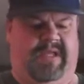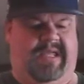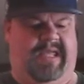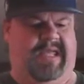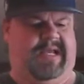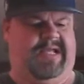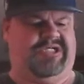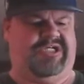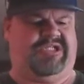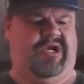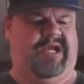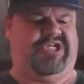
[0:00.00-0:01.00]
And I
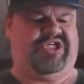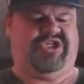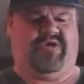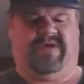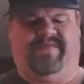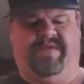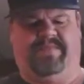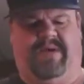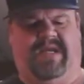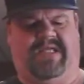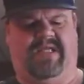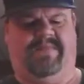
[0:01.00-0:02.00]
just thought I'd show
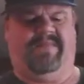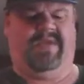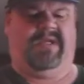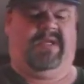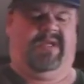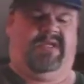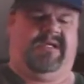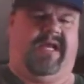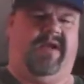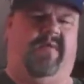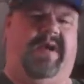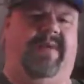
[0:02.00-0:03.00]
everybody
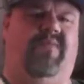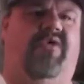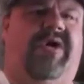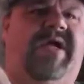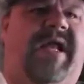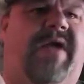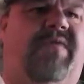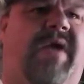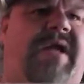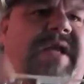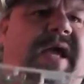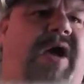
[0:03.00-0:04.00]
kind of what I'm working on
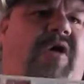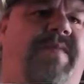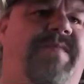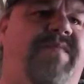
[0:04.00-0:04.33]
right now.